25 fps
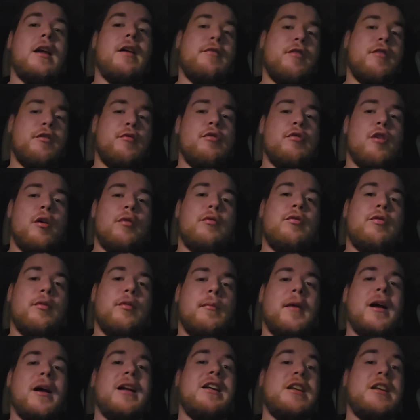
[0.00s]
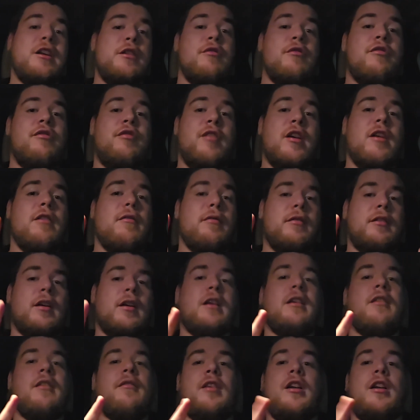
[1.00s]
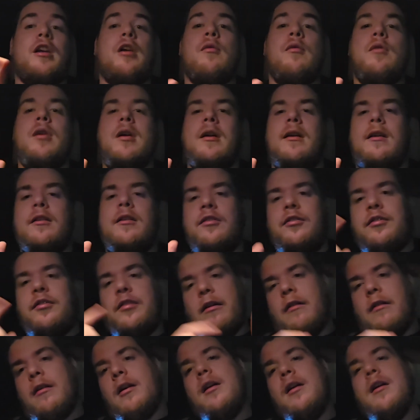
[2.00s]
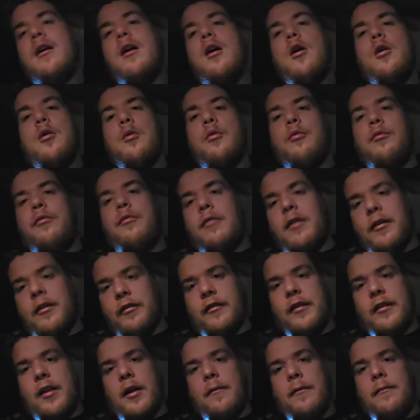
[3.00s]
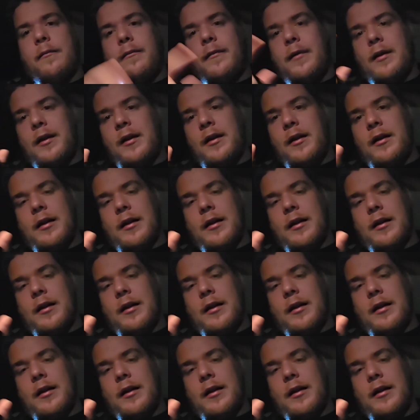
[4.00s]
If you know somebody you think would like the video, share it with them.